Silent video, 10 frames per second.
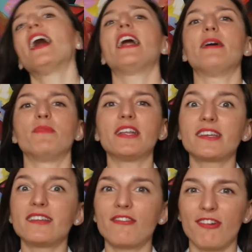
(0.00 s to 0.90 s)
and I'm
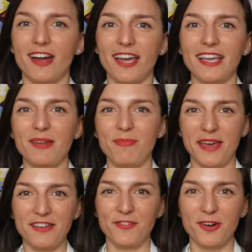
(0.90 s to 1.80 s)
not gonna cry in a
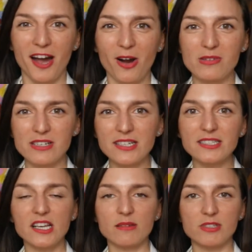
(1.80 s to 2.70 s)
bed for
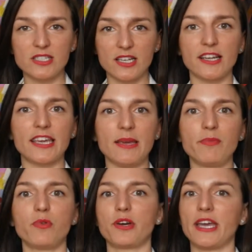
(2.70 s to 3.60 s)
hours. I'm just gonna
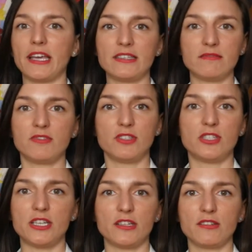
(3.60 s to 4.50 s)
keep walking
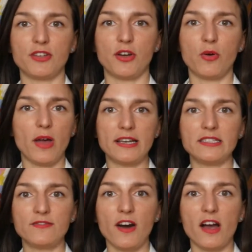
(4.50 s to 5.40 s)
till, and
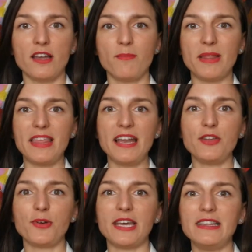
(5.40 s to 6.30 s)
it's fine. But
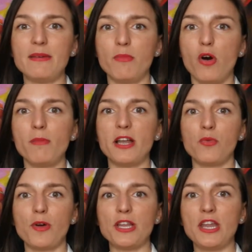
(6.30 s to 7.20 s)
then you hit the
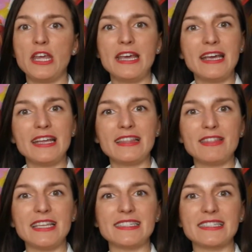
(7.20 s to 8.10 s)
moment when
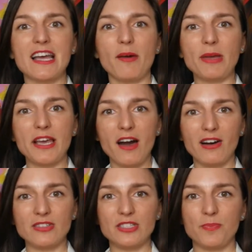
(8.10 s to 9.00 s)
it's coming
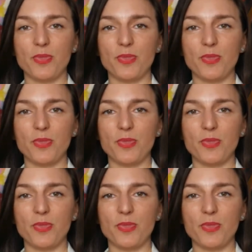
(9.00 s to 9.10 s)
out,